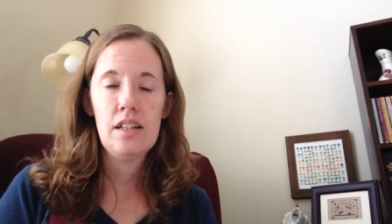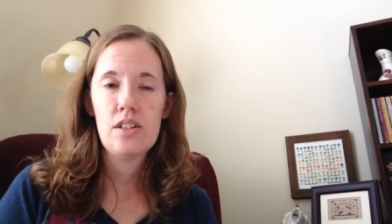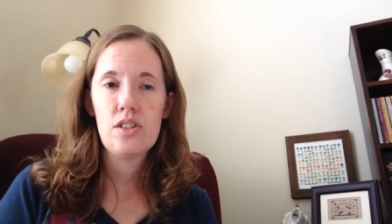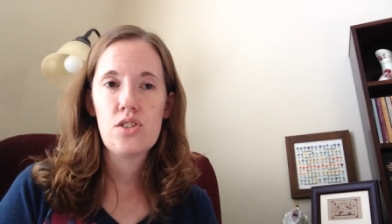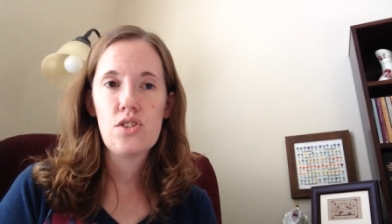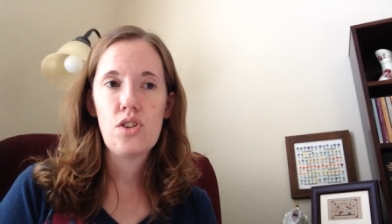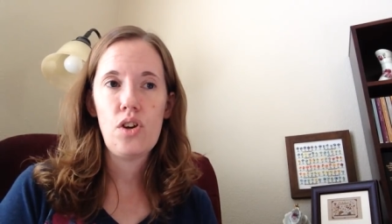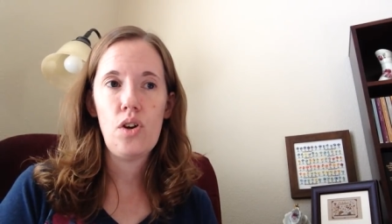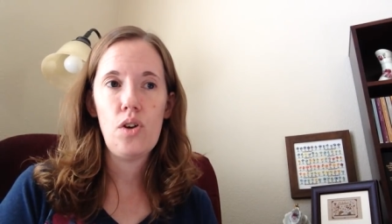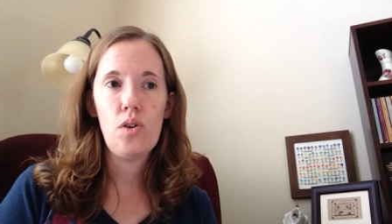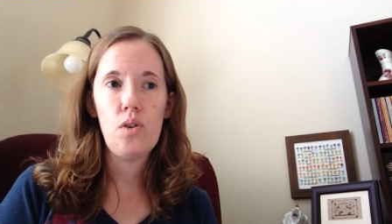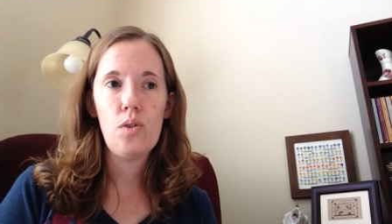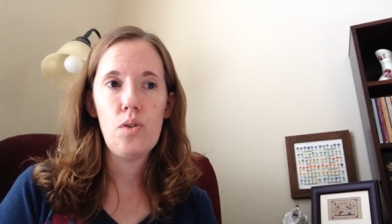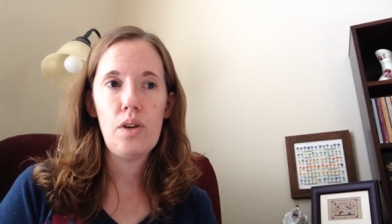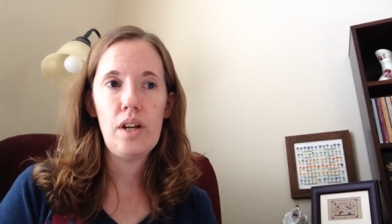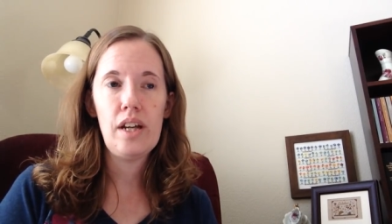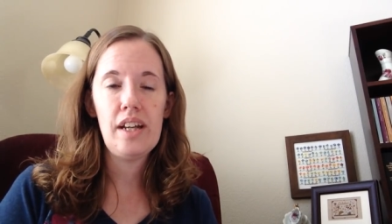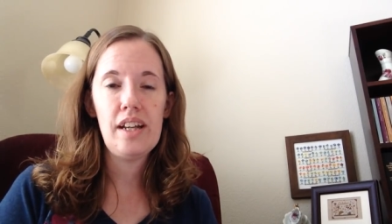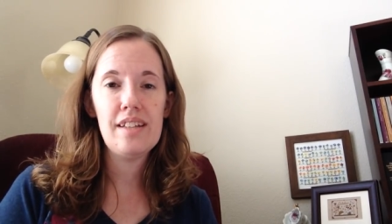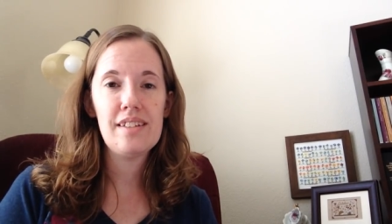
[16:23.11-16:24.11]

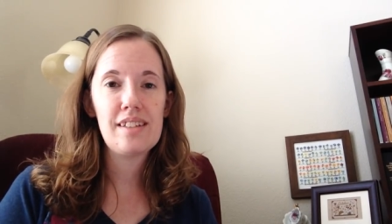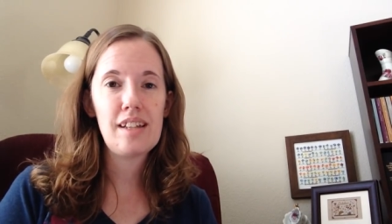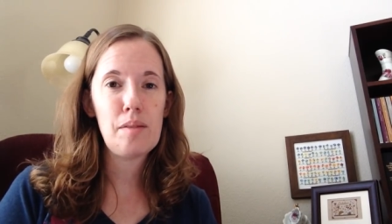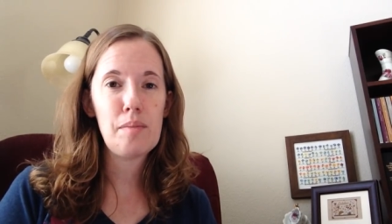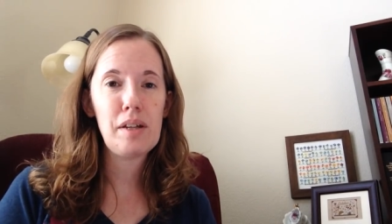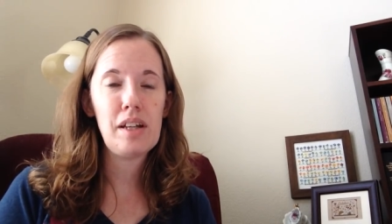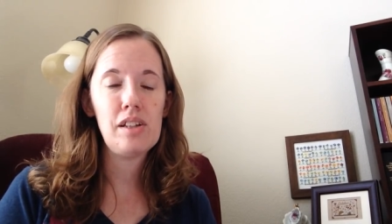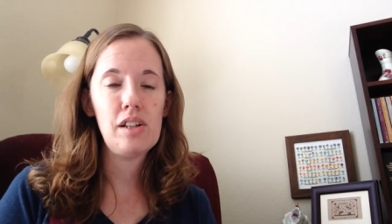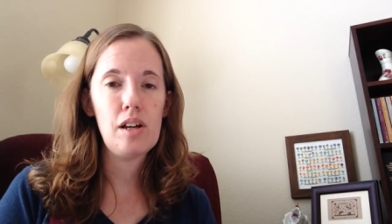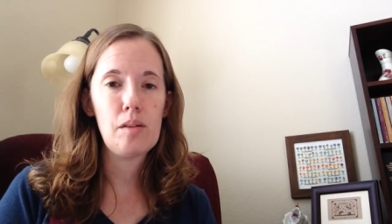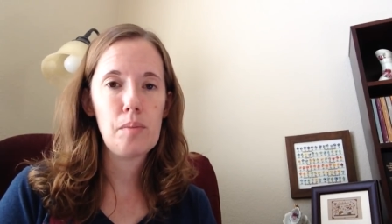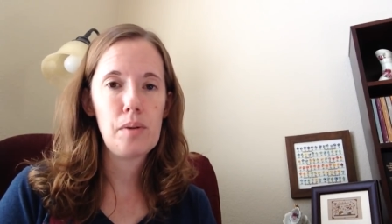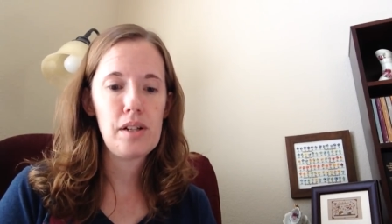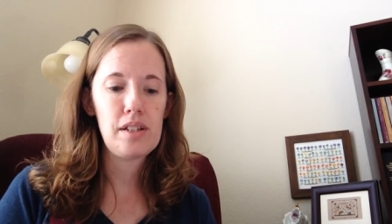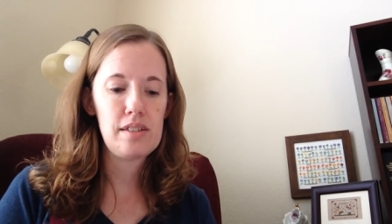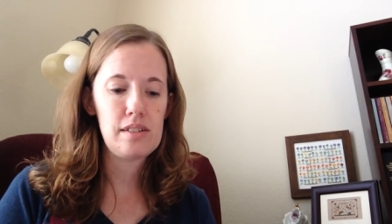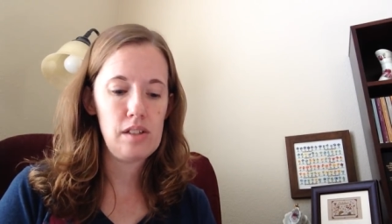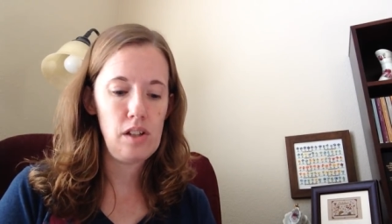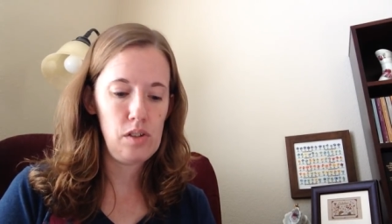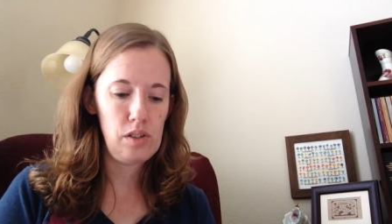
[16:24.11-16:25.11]
So it is coming along
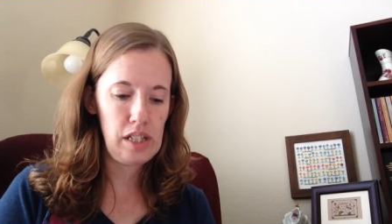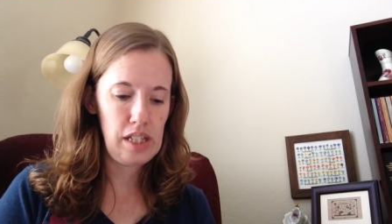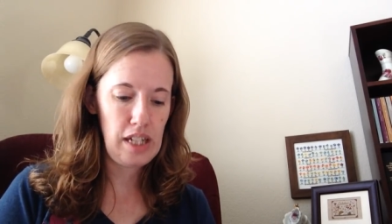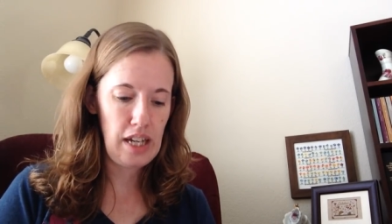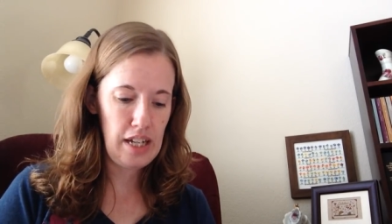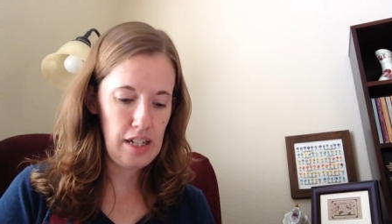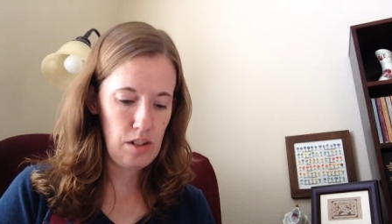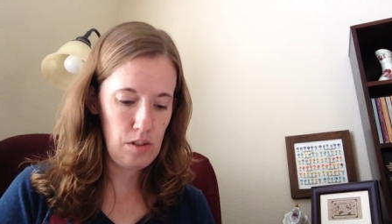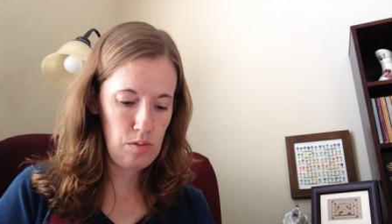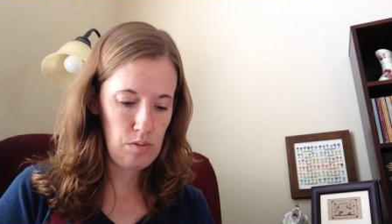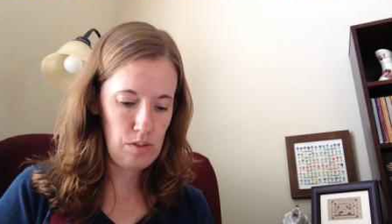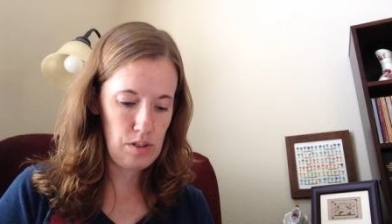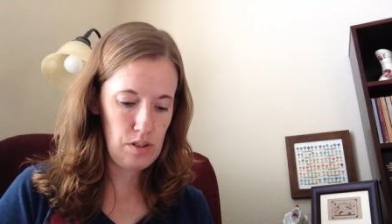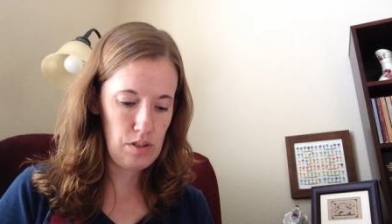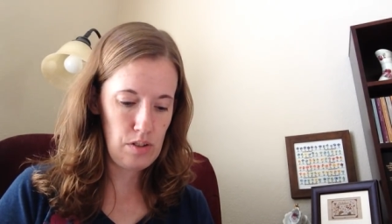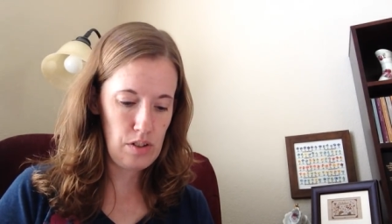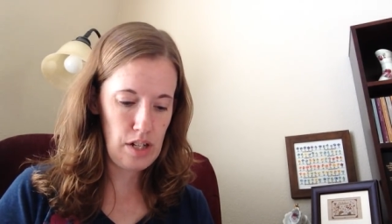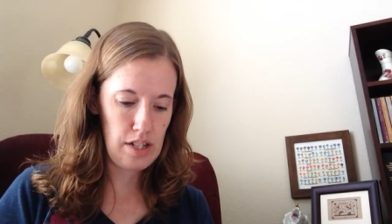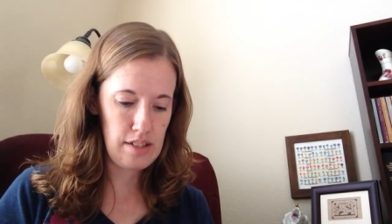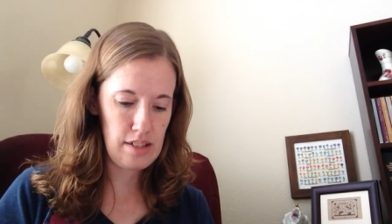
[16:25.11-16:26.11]
pretty slowly. I don't
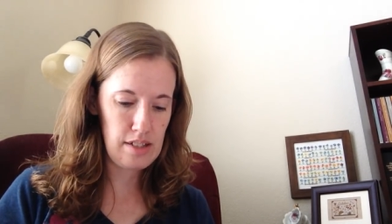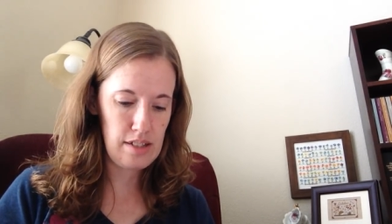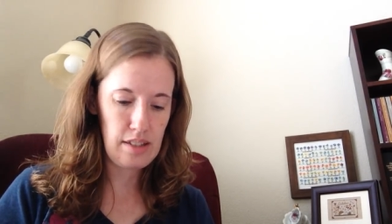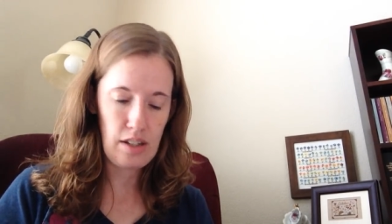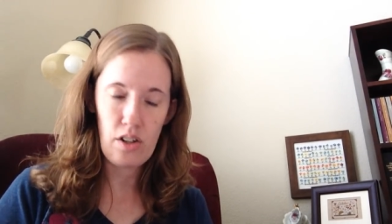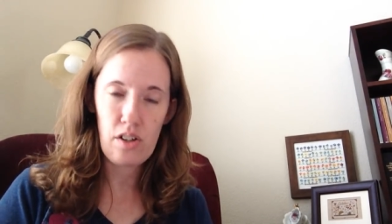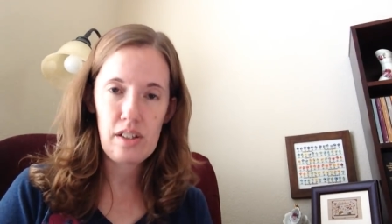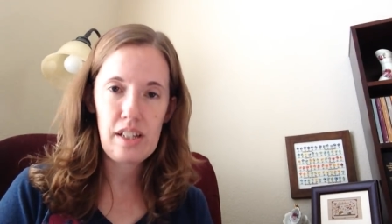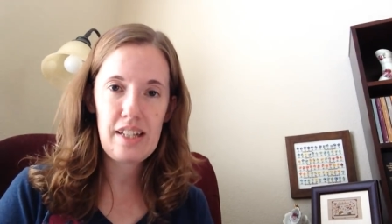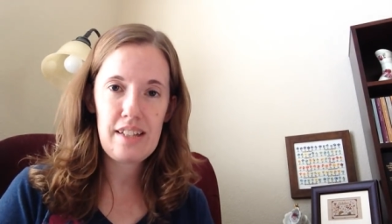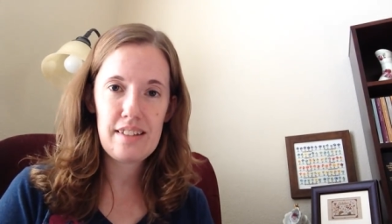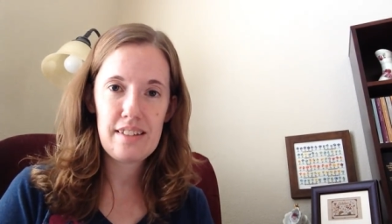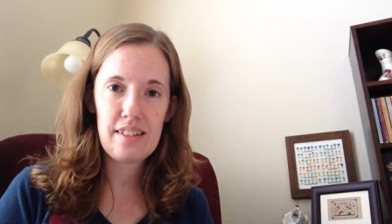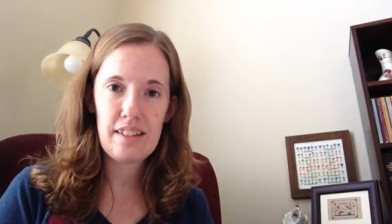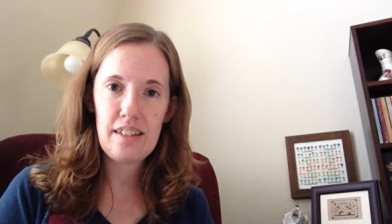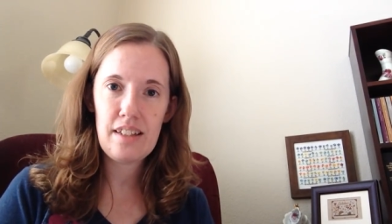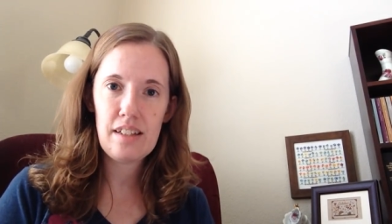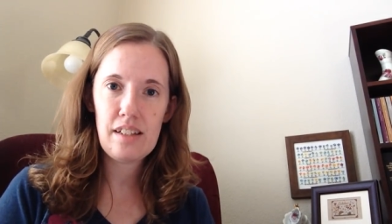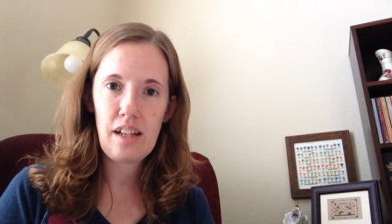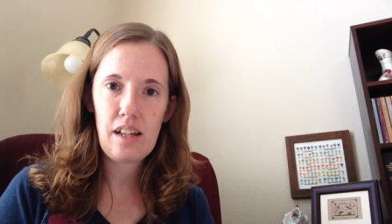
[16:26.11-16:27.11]
necessarily
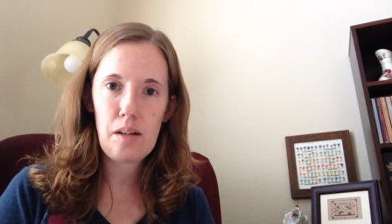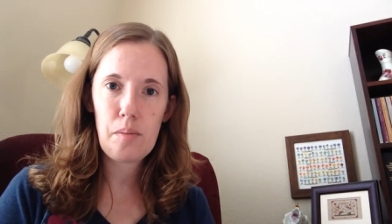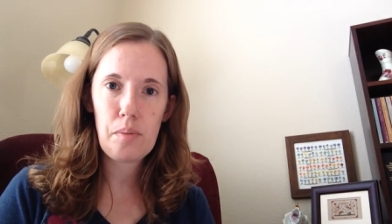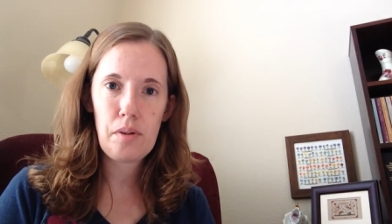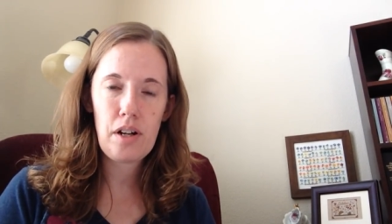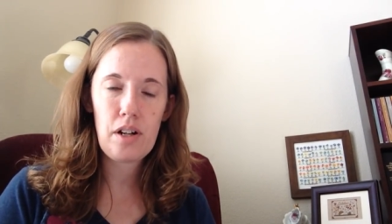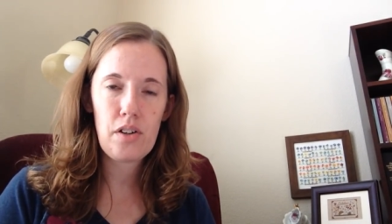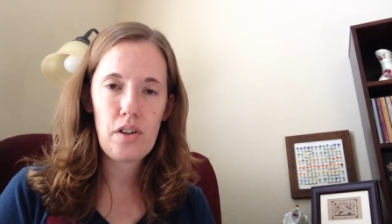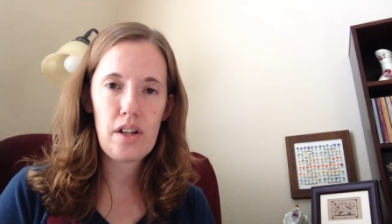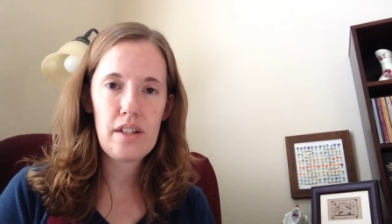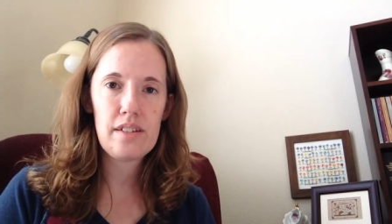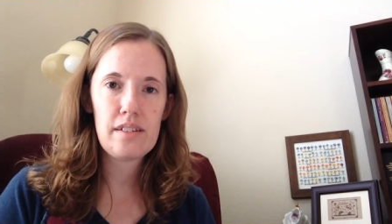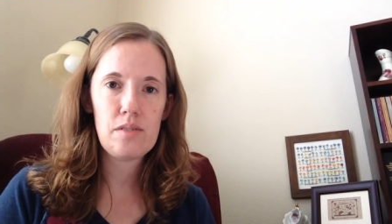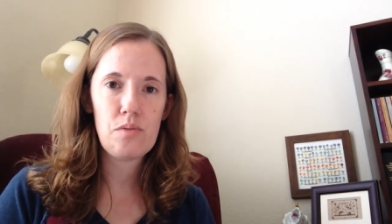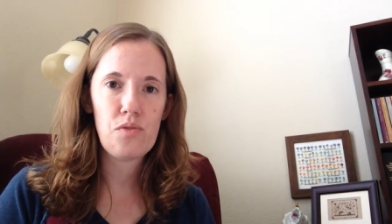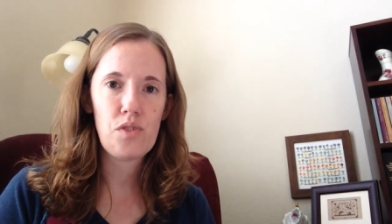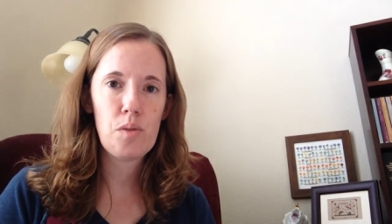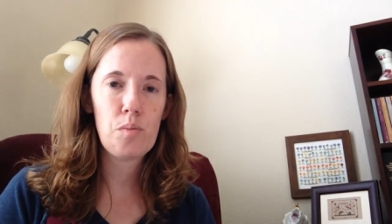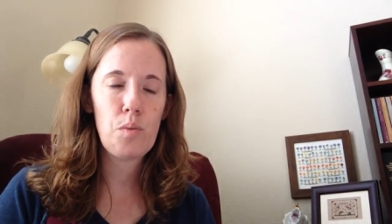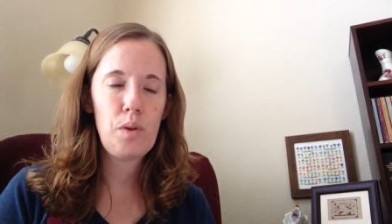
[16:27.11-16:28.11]
see a lot of progress
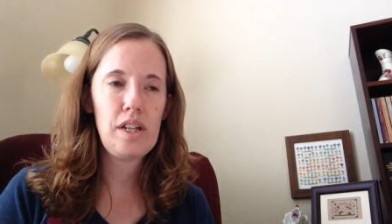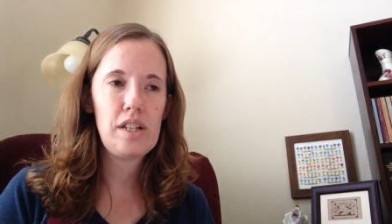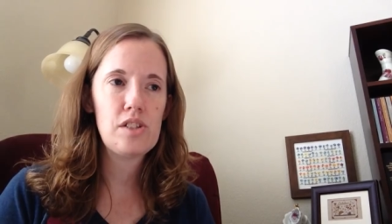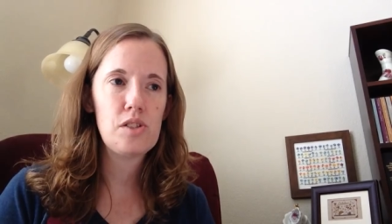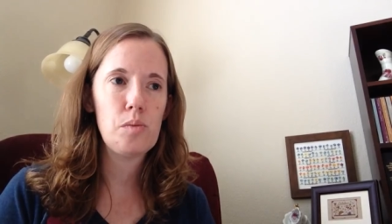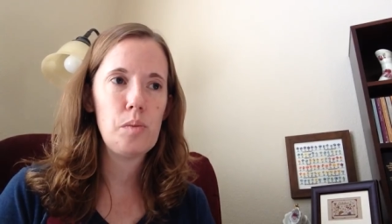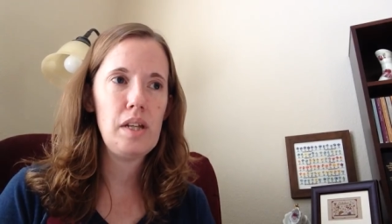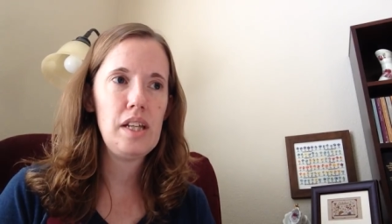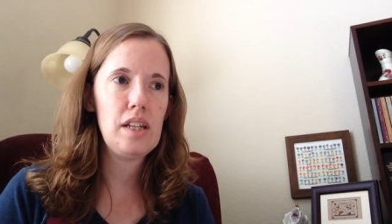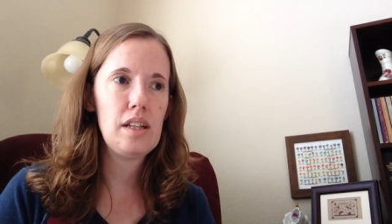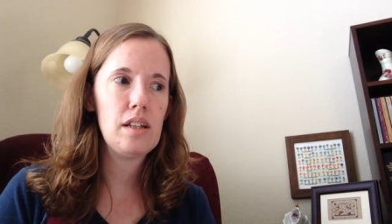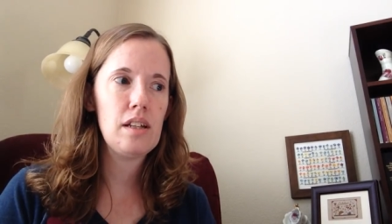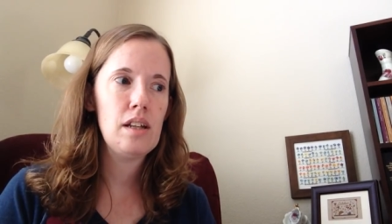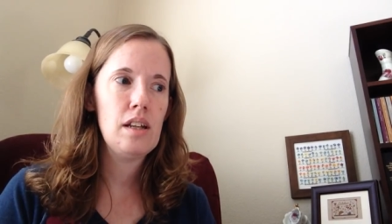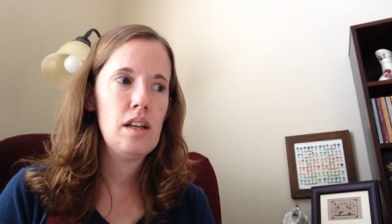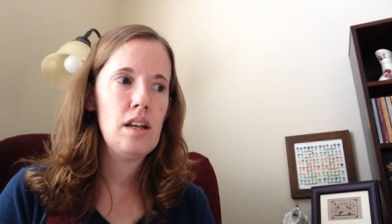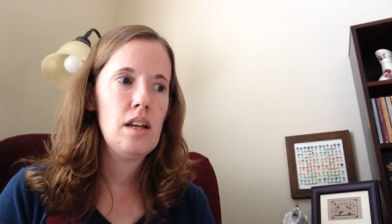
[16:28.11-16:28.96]
from week to week.